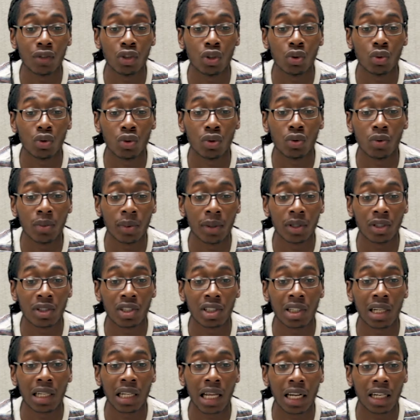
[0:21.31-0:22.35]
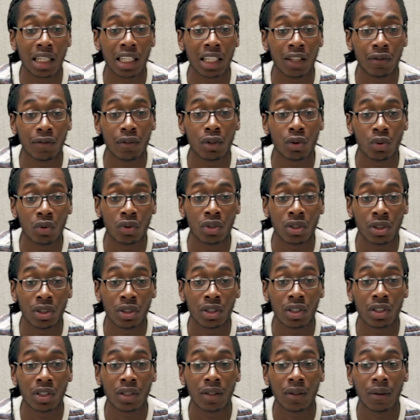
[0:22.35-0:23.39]
YouTubers and a lot of
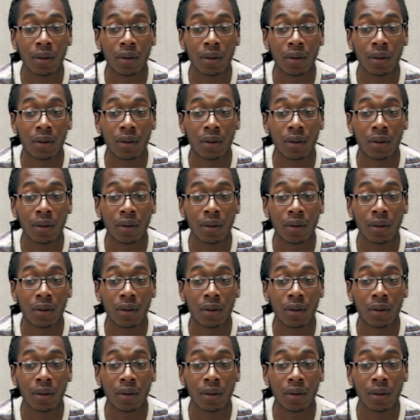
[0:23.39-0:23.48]
influencers